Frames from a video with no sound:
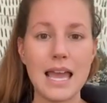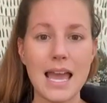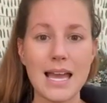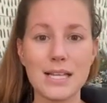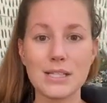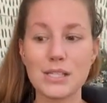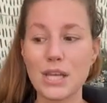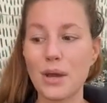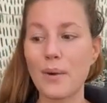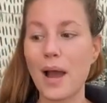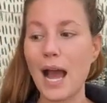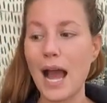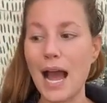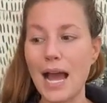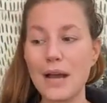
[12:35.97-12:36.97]
And so
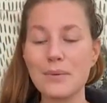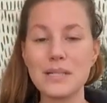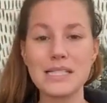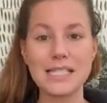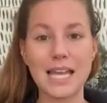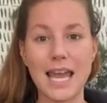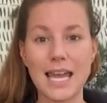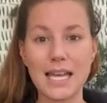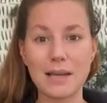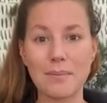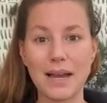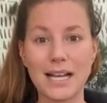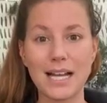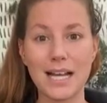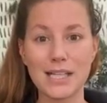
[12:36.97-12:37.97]
I would take
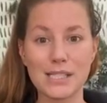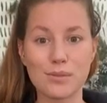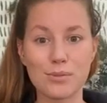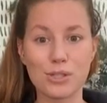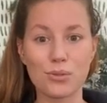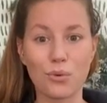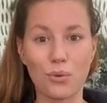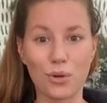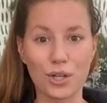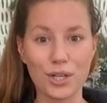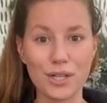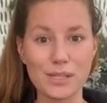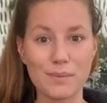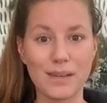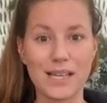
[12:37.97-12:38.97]
my customers'
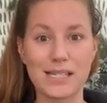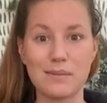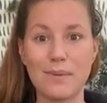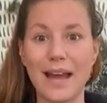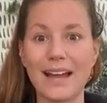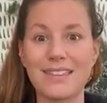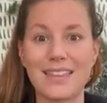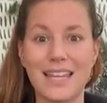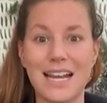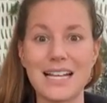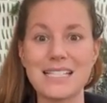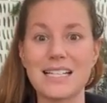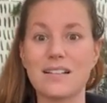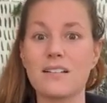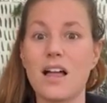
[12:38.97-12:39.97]
orders because back then I
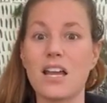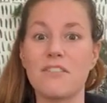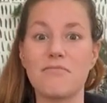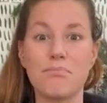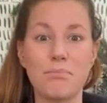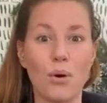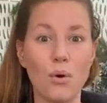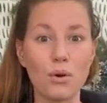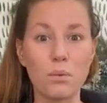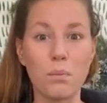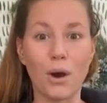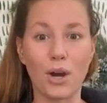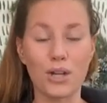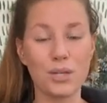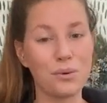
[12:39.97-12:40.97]
did a lot of bulk
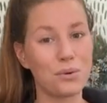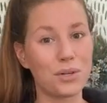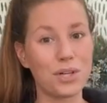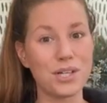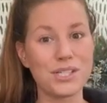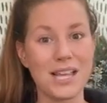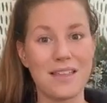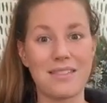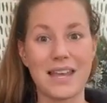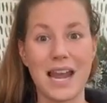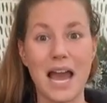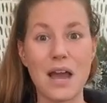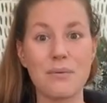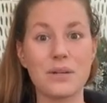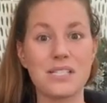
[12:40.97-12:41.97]
party orders and then
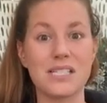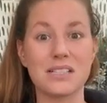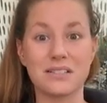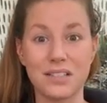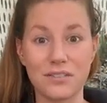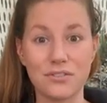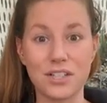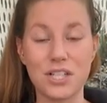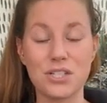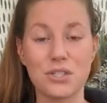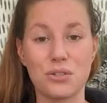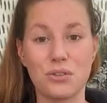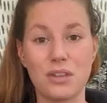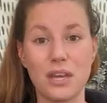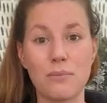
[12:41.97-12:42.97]
I would deliver it
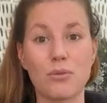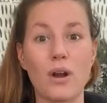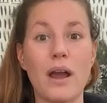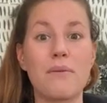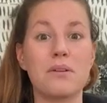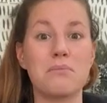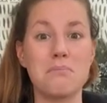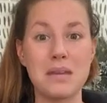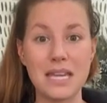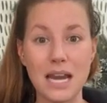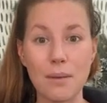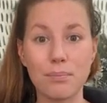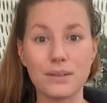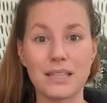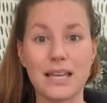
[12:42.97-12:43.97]
to them or I would meet
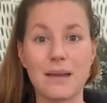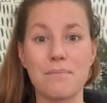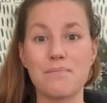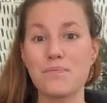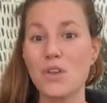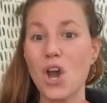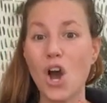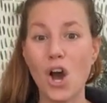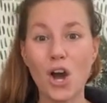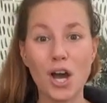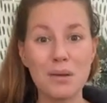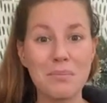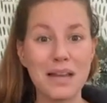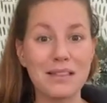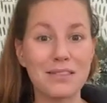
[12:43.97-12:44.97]
up with them
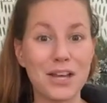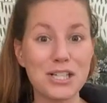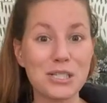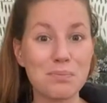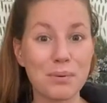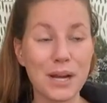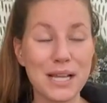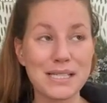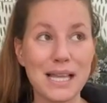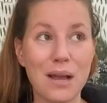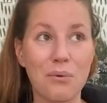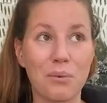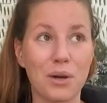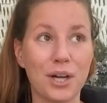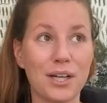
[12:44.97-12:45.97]
on my lunch breaks
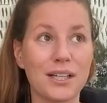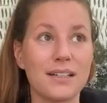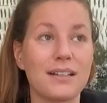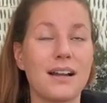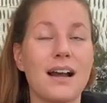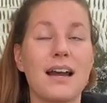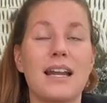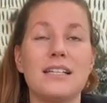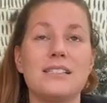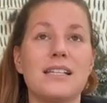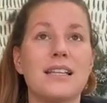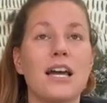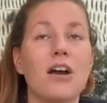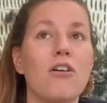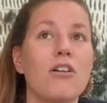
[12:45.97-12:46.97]
at work. God, I did
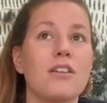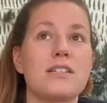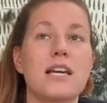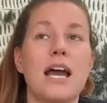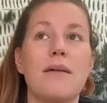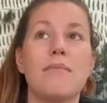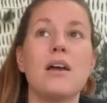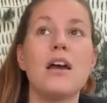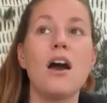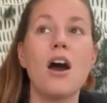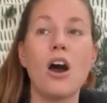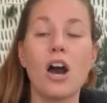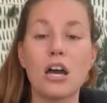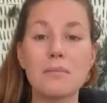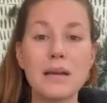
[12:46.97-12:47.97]
that all the time.
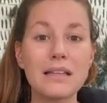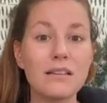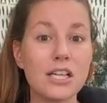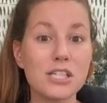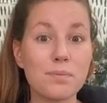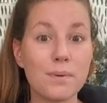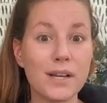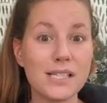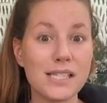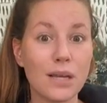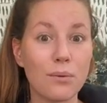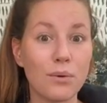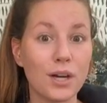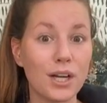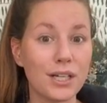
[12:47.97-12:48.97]
On my lunch breaks
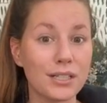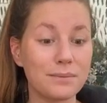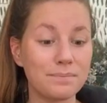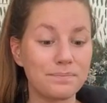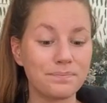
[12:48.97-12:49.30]
at work,